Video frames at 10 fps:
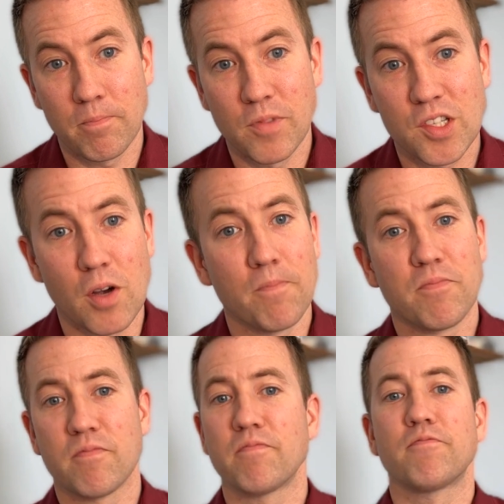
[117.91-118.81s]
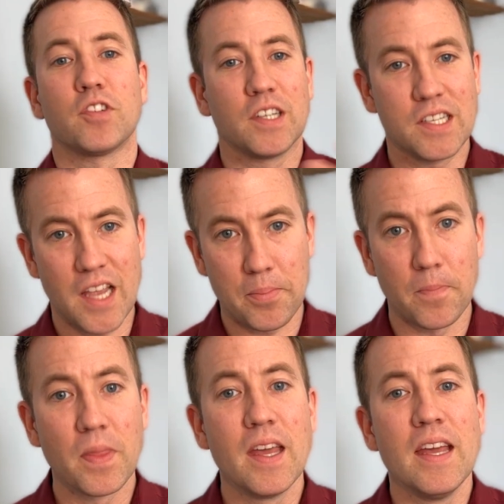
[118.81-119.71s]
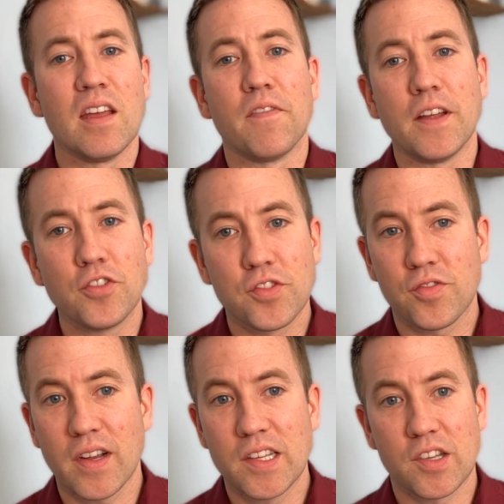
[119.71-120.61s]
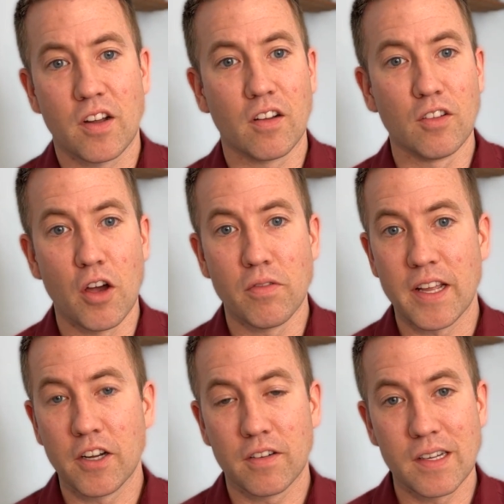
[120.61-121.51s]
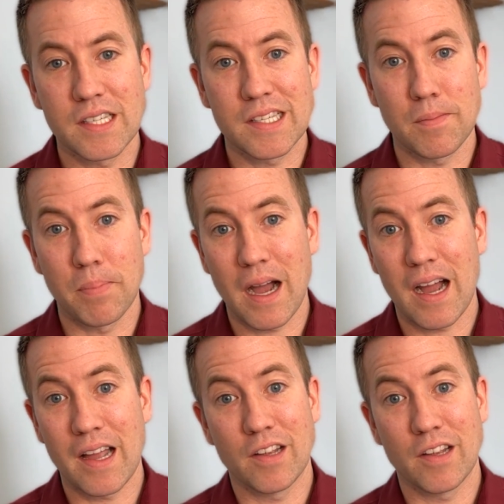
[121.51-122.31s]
So, for an example, if interest rates on a loan increase by